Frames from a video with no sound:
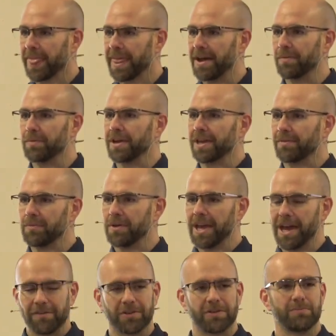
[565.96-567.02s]
And we
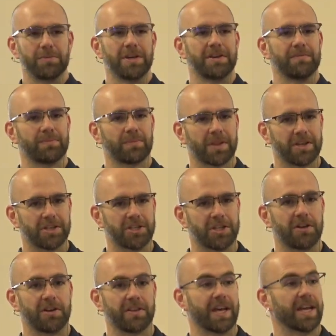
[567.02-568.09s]
have to be
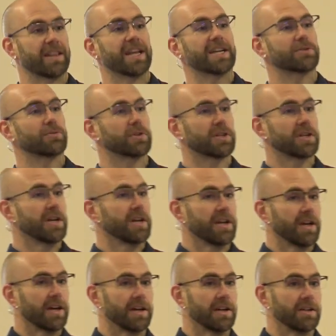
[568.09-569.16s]
sharing that. And that's what
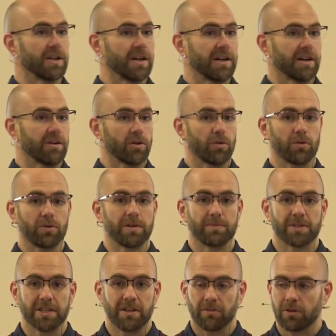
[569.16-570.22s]
our Lord
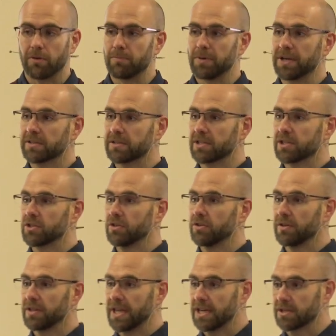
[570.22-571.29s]
himself compels us
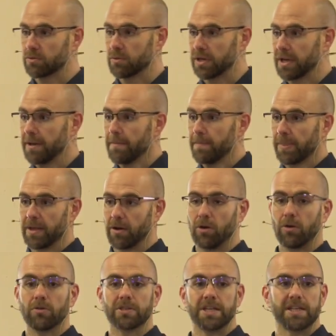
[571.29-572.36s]
to, and that is what the
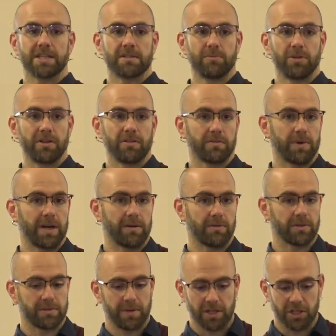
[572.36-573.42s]
whole testimony of the Bible
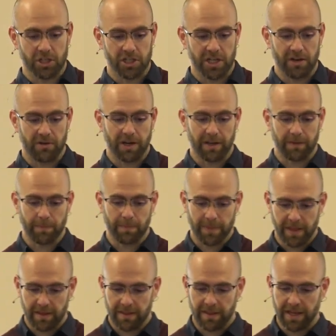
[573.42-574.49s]
is about, sharing
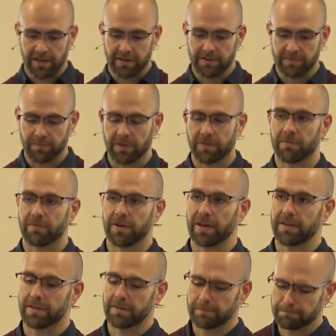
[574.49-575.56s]
that
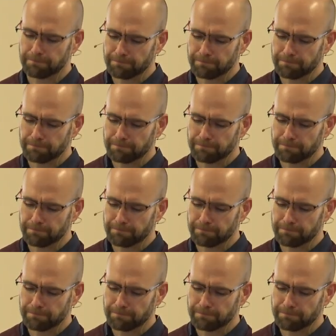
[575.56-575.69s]
faith.